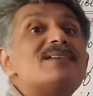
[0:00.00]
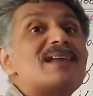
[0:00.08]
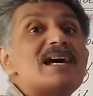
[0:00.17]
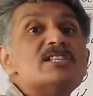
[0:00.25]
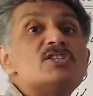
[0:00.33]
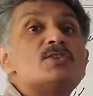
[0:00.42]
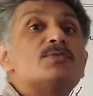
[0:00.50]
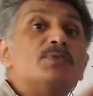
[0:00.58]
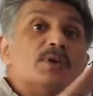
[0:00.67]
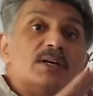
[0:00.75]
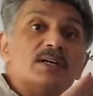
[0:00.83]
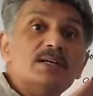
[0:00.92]

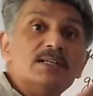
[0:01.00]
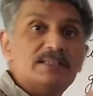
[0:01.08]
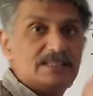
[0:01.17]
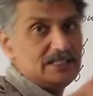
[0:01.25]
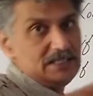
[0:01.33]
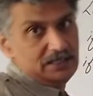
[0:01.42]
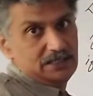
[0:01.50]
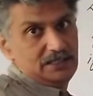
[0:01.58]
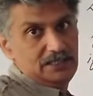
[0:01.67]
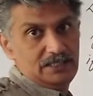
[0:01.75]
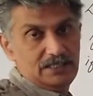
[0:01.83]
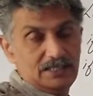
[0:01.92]
transfer
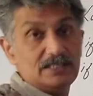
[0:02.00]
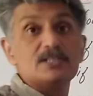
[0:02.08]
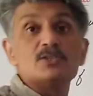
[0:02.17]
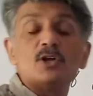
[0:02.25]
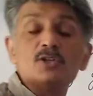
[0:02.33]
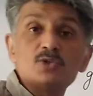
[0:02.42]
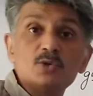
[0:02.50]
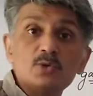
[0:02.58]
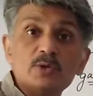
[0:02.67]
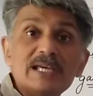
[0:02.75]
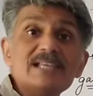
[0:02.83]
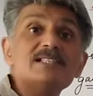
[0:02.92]
theory. It is also
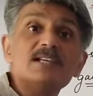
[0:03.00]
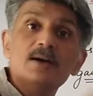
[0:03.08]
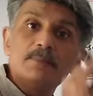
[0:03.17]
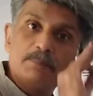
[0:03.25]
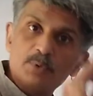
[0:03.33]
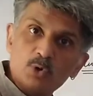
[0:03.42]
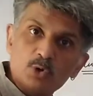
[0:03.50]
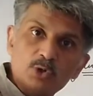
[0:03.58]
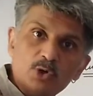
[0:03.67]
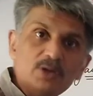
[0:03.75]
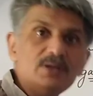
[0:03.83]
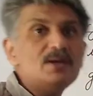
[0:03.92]
known as
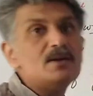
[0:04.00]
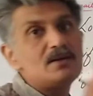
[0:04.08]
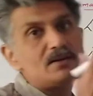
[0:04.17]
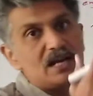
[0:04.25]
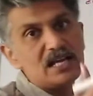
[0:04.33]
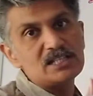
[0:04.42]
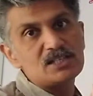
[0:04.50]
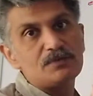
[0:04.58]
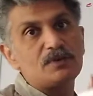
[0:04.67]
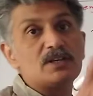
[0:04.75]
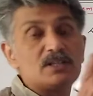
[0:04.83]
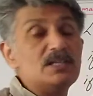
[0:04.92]
proton
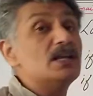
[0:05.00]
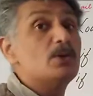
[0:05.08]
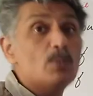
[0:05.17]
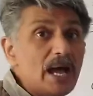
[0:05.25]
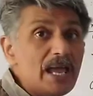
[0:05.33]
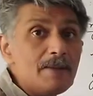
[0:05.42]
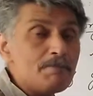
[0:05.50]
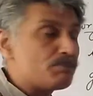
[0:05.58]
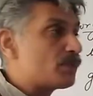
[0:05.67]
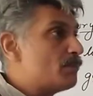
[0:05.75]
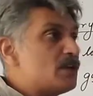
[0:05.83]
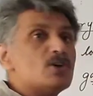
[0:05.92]
transfer theory. Why?
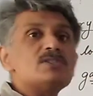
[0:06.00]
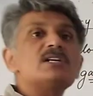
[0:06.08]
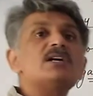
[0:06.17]
Because a